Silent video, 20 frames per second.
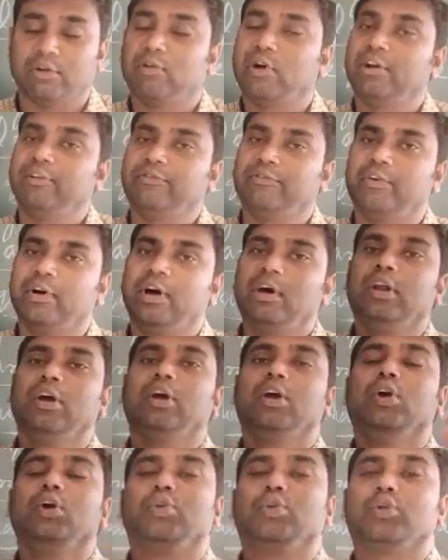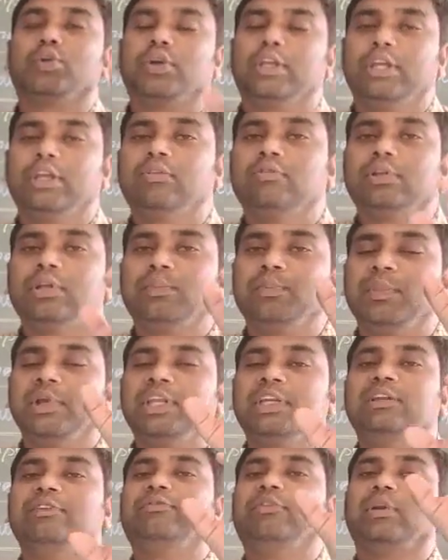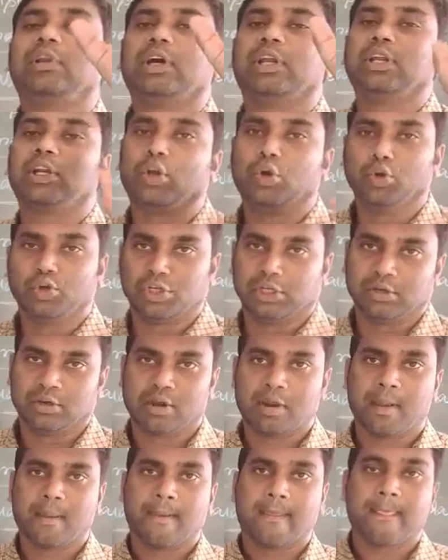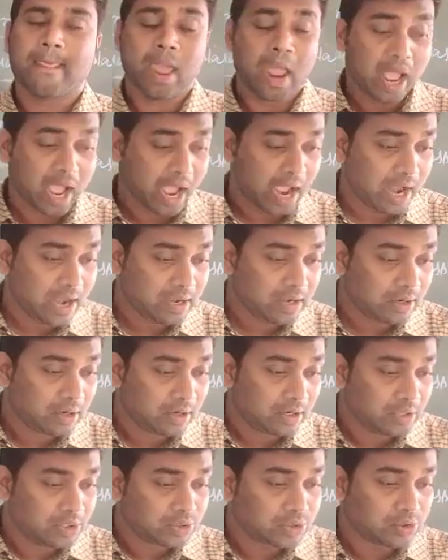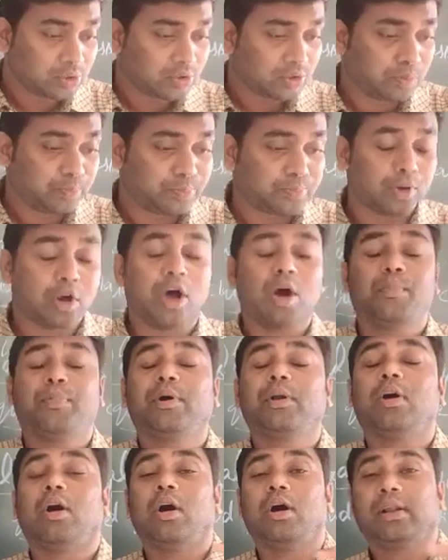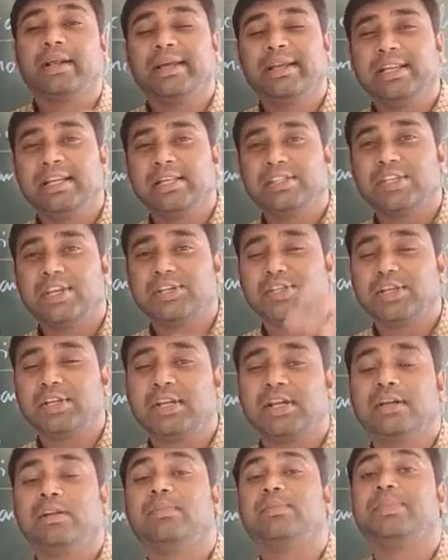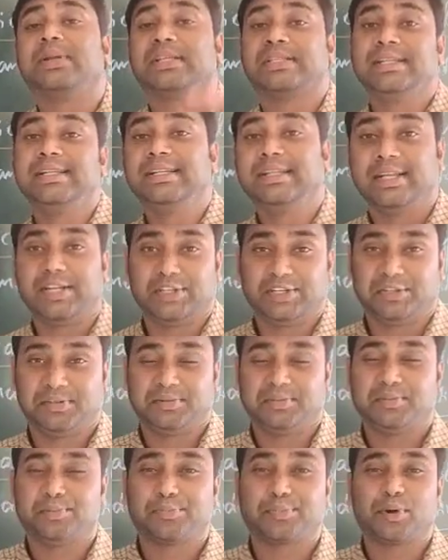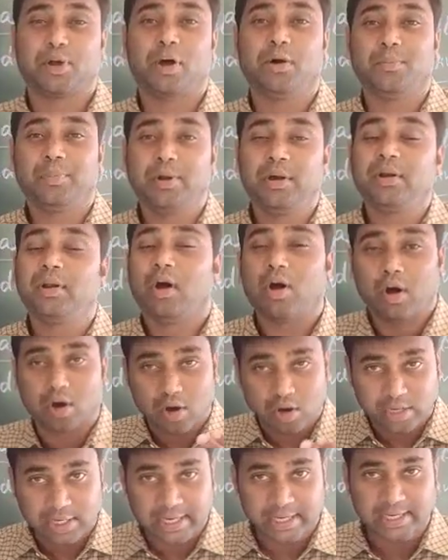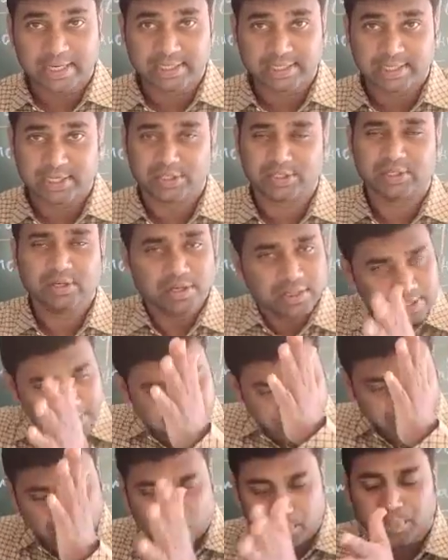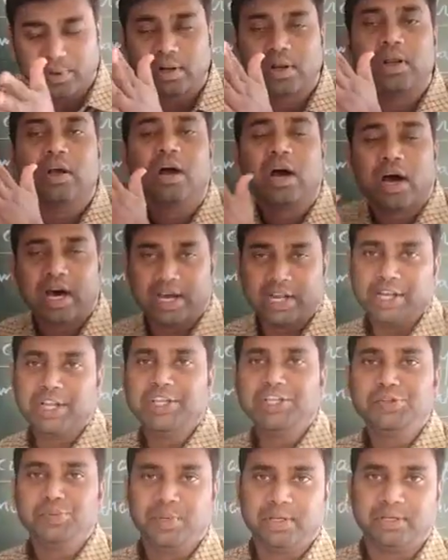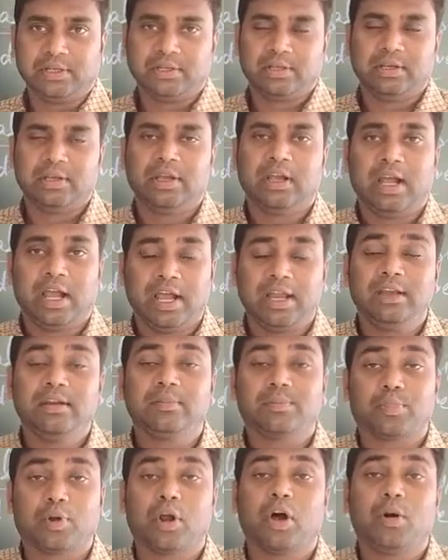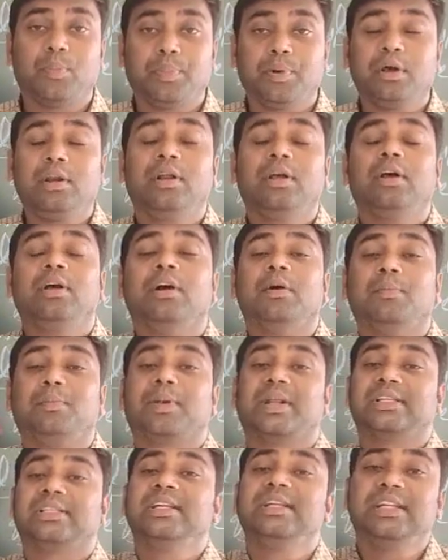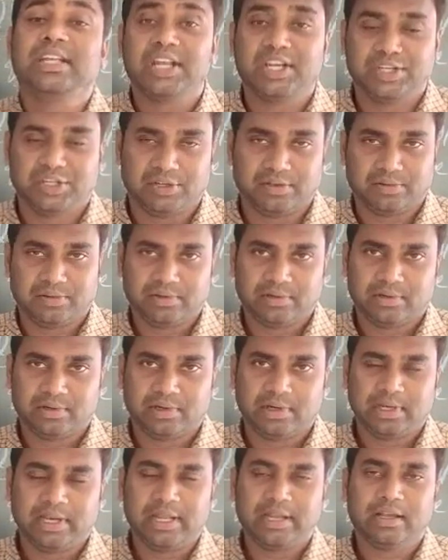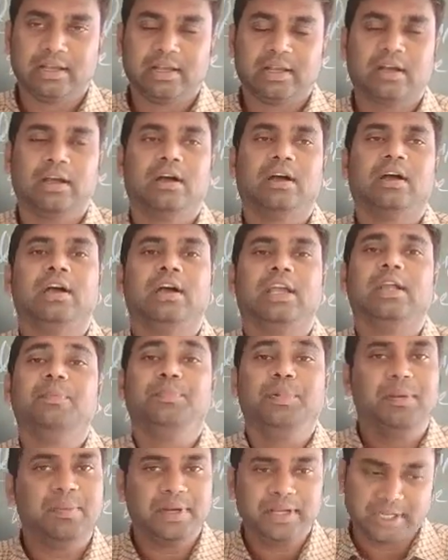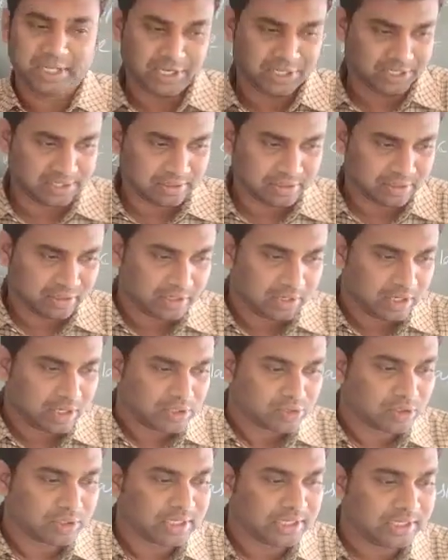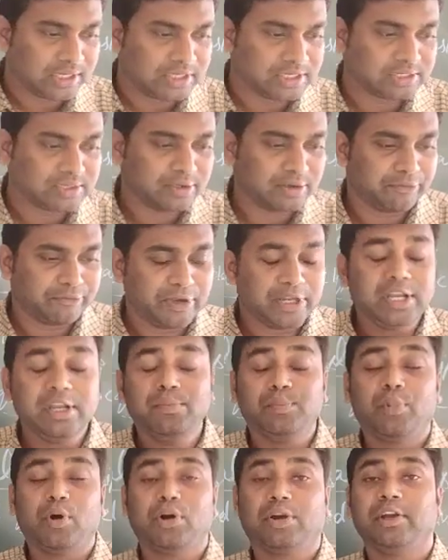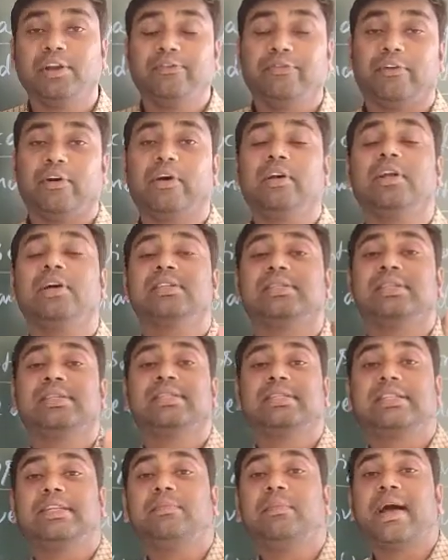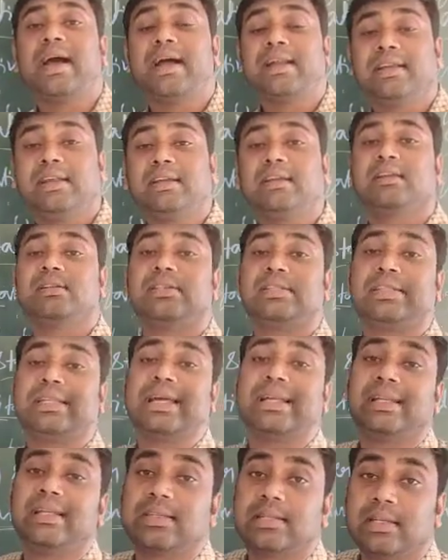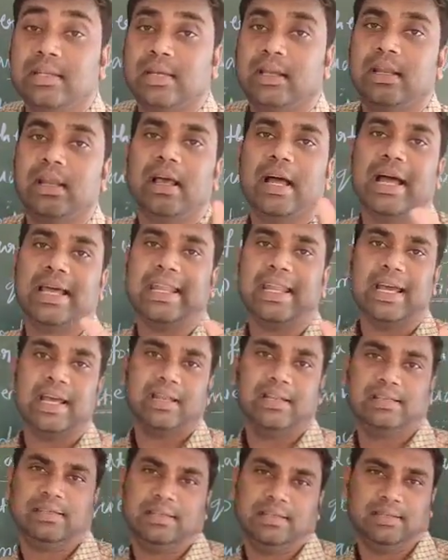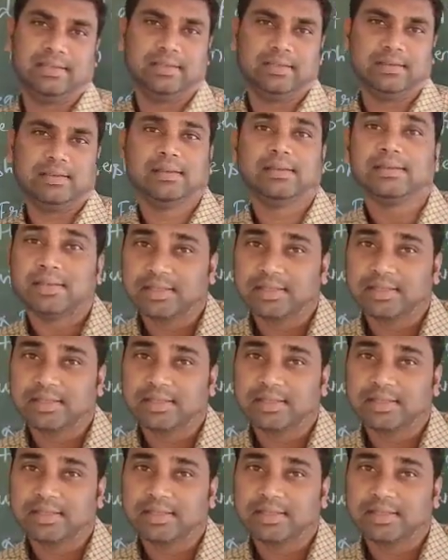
What for? To give the meaningful conclusion. And so proper organization and presentation. Proper organization like proper arrangement and proper presentation like implementation. So that is very important for systematic statistical analysis.